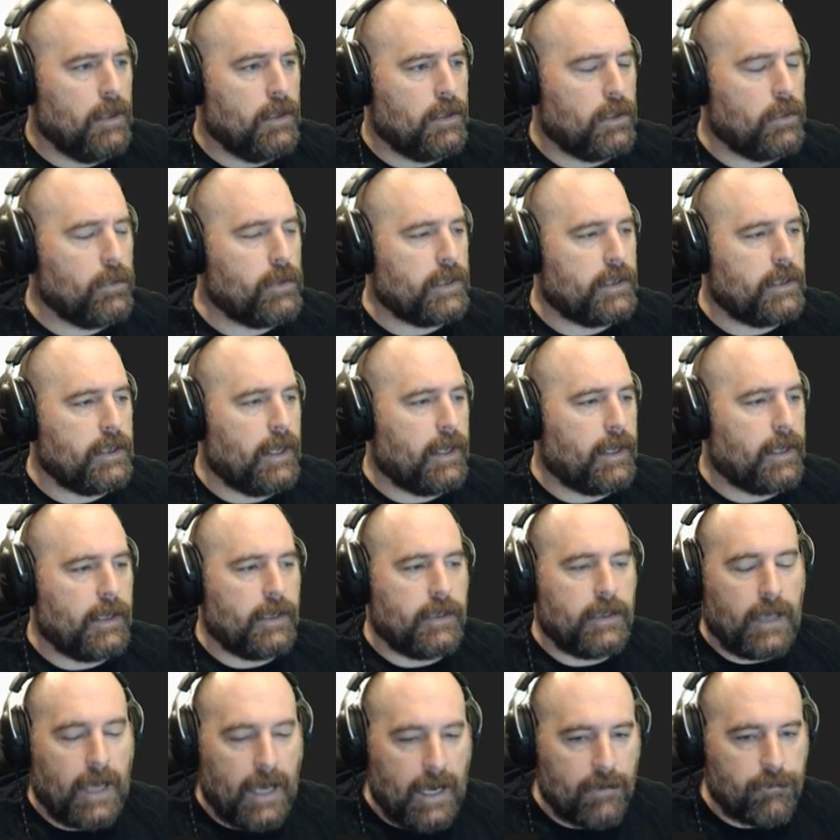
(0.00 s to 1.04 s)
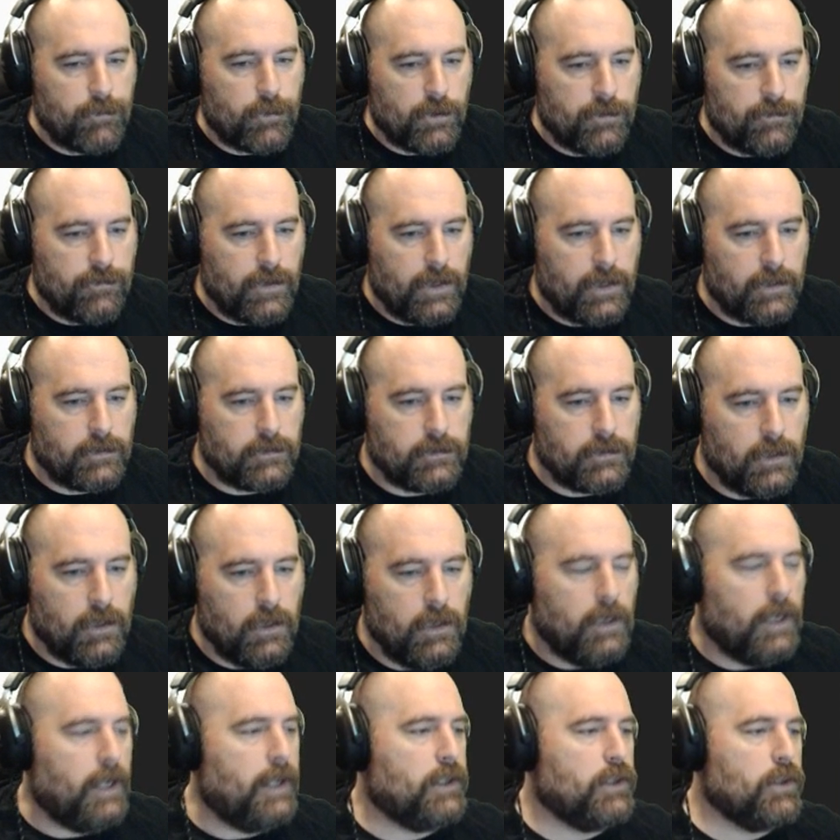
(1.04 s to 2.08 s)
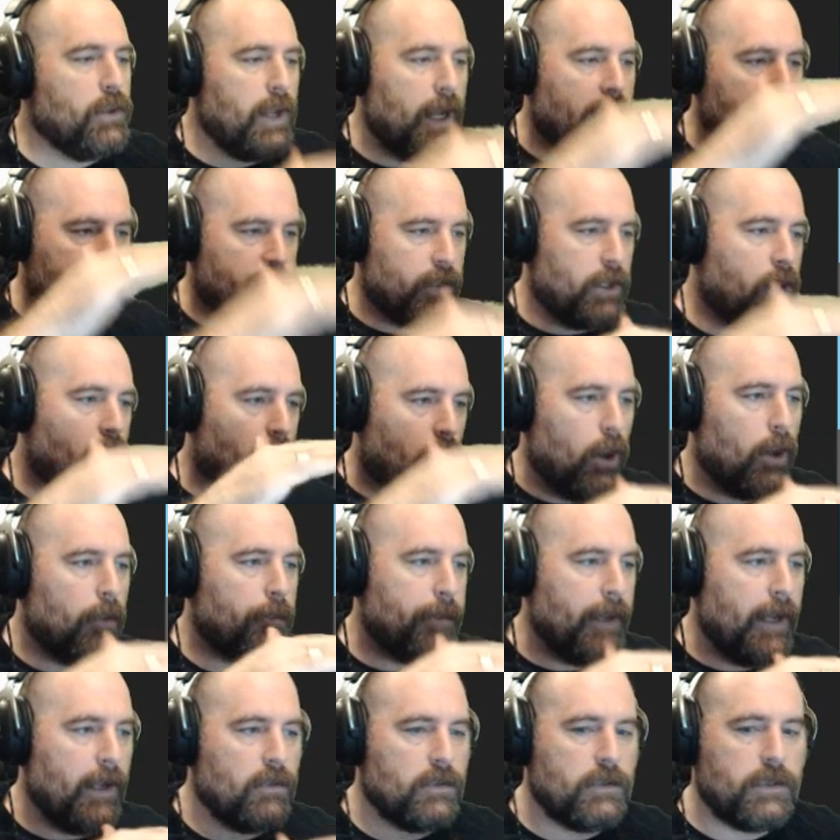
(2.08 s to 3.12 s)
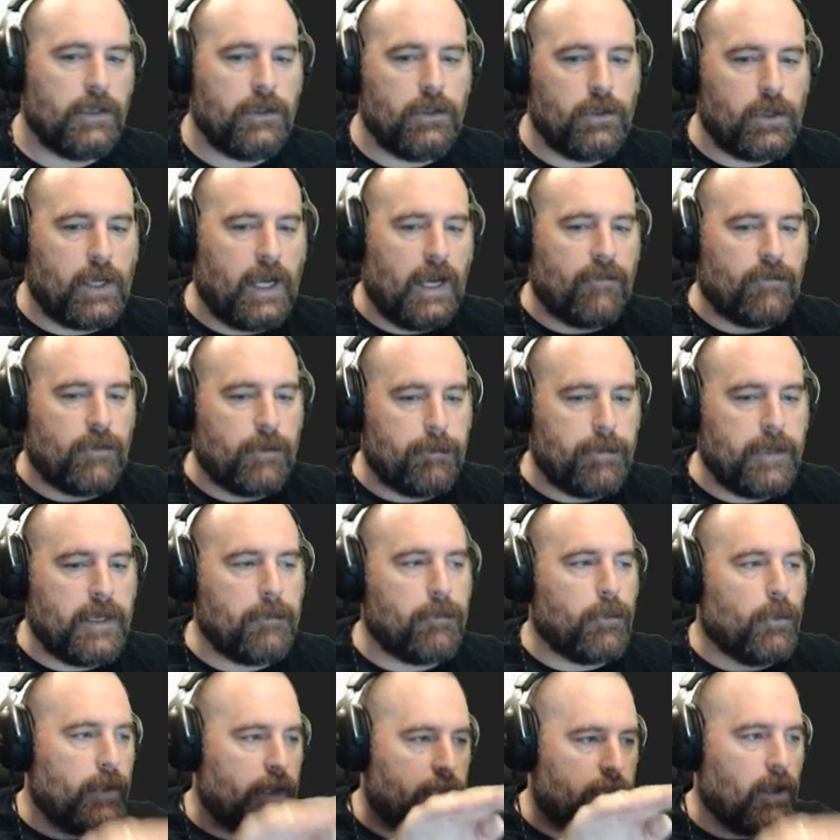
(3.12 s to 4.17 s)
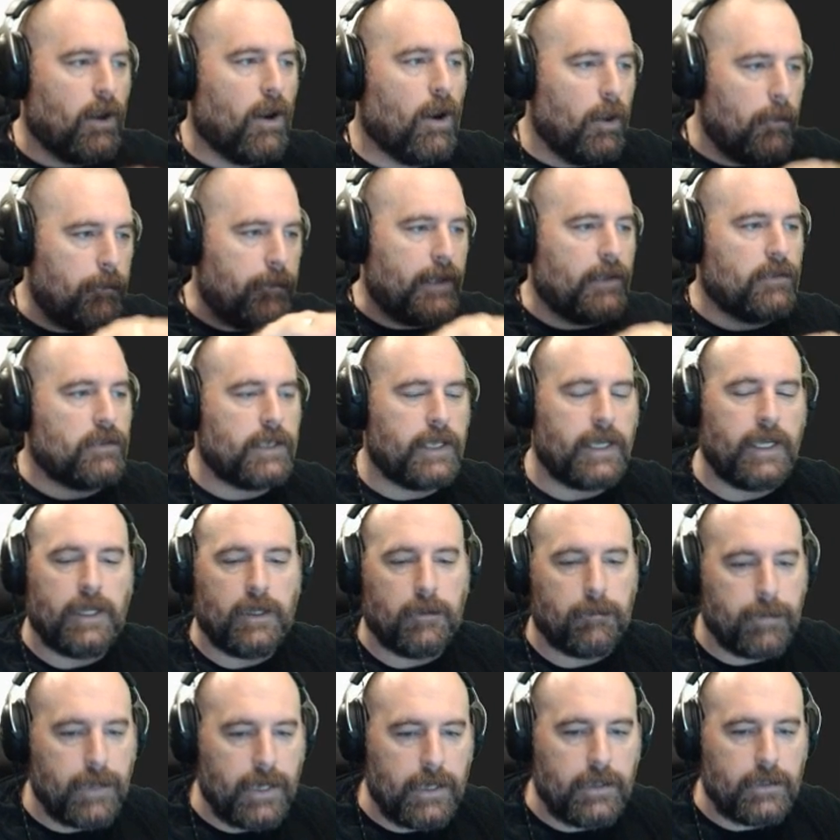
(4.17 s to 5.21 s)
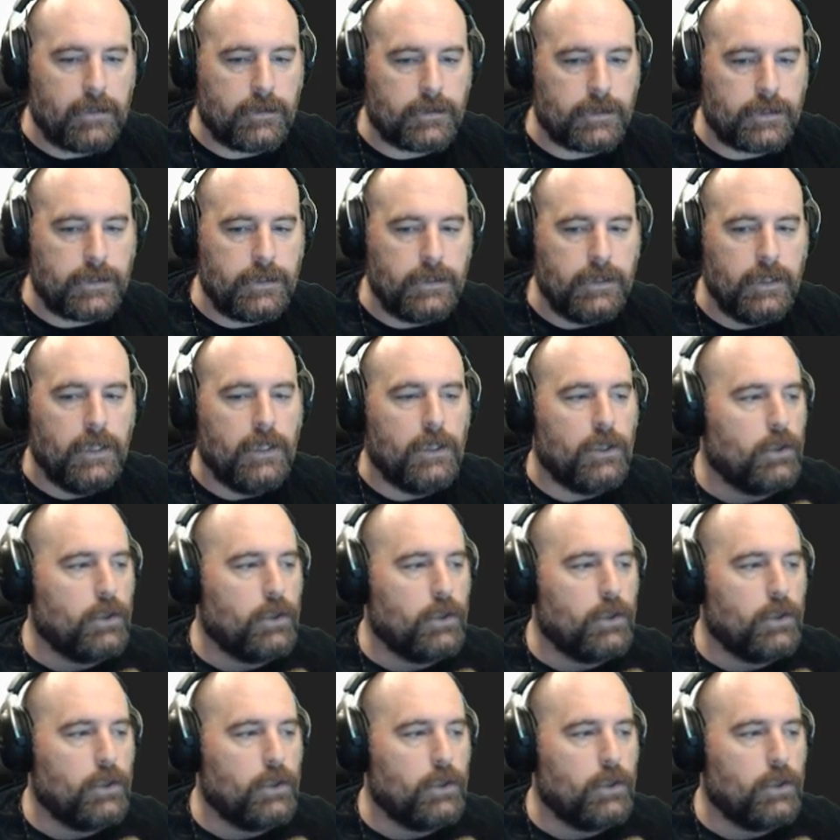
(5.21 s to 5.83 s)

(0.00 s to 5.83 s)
You could take it into After Effects. And you could have the car bouncing. You could have the people in the car bouncing independently.